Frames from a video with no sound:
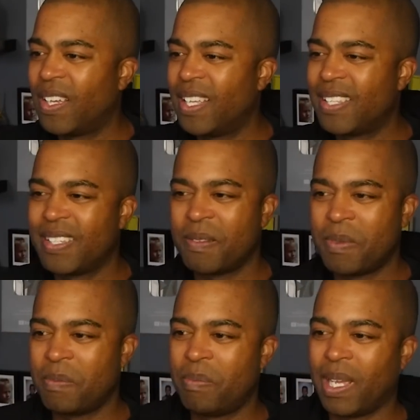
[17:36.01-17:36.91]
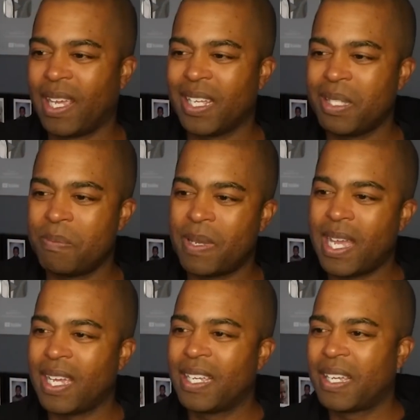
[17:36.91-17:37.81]
it's gonna be big at the
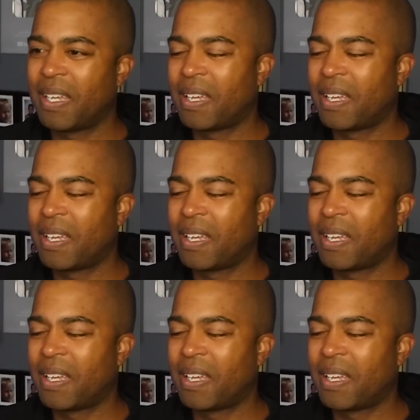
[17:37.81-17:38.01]
back.